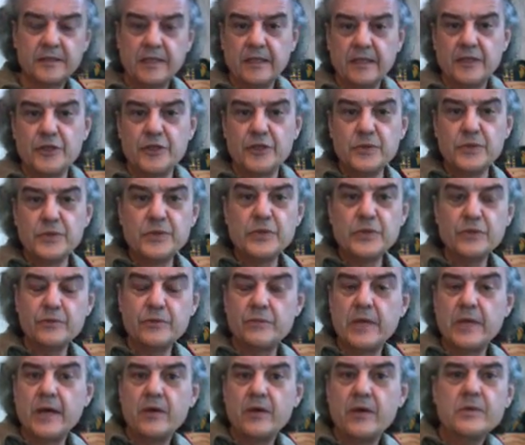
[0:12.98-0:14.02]

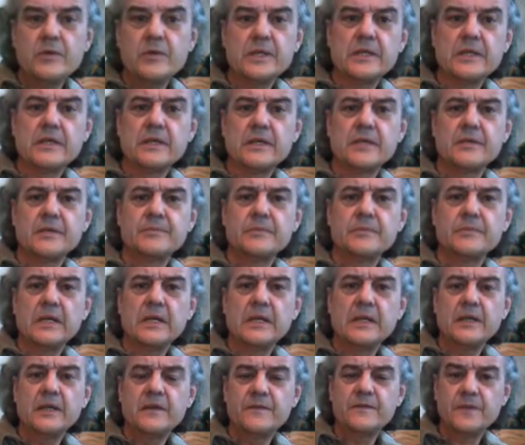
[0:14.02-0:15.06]
YouTube now, and
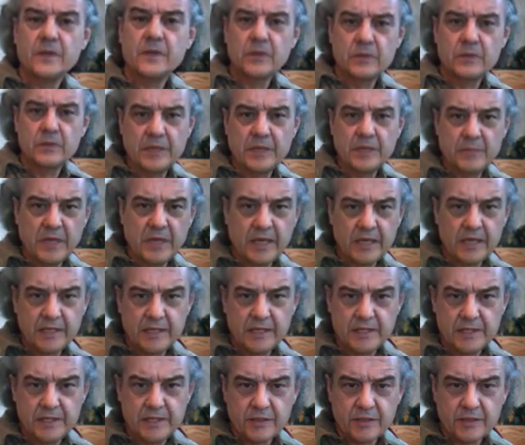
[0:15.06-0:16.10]
I had a fellow write back
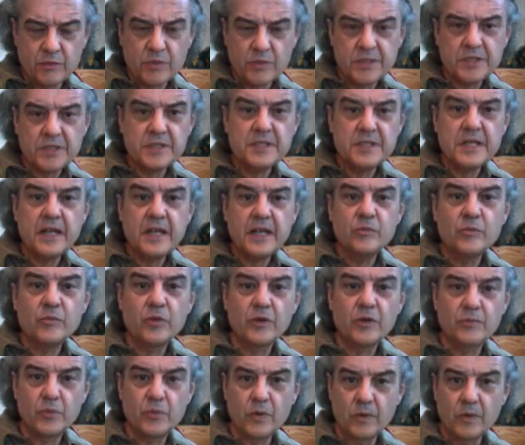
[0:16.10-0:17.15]
and he says, what's this
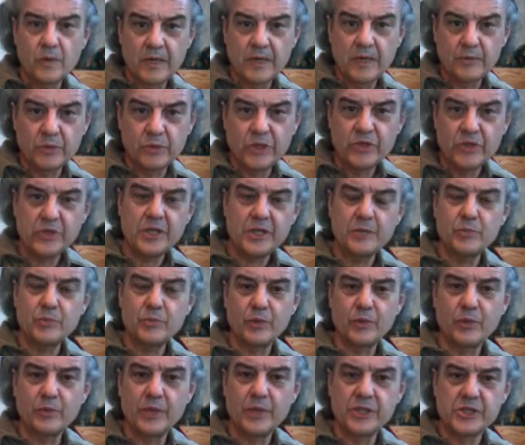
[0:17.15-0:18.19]
DataMorf program that you keep
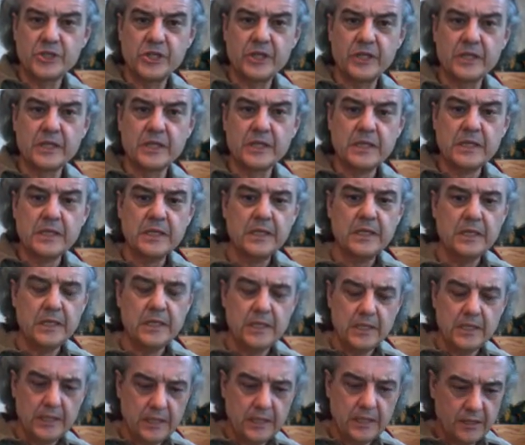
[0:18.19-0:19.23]
on mentioning?
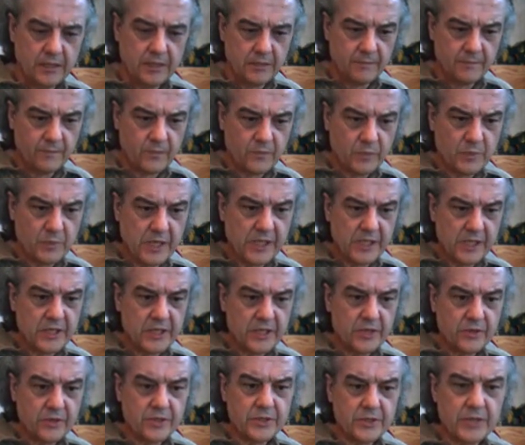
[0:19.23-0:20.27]
For many
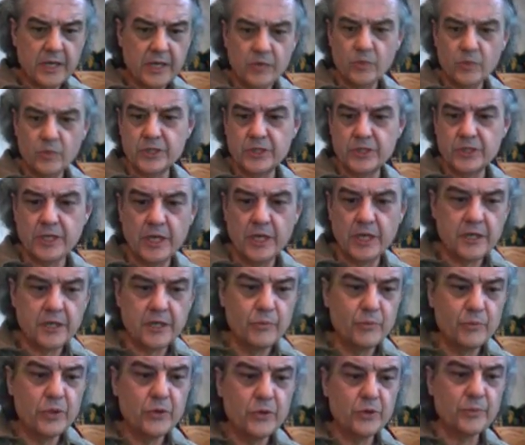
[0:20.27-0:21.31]
years I was a
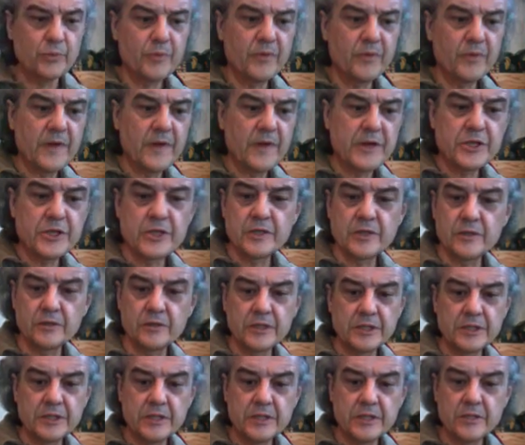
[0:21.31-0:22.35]
computer professional
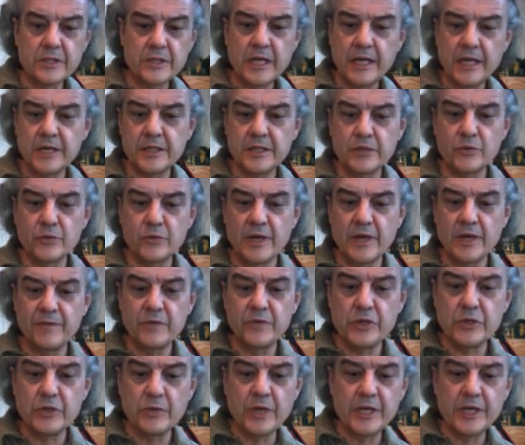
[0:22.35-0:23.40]
until Canada
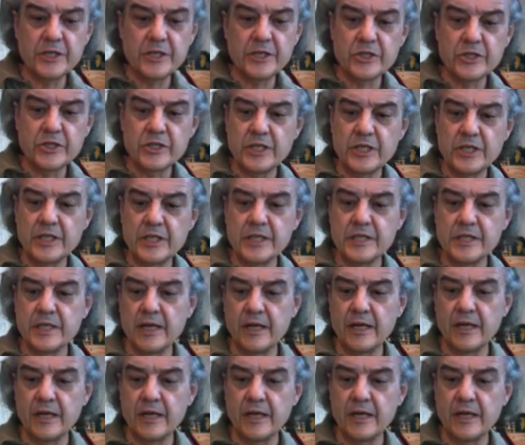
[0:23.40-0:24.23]
Revenue Agency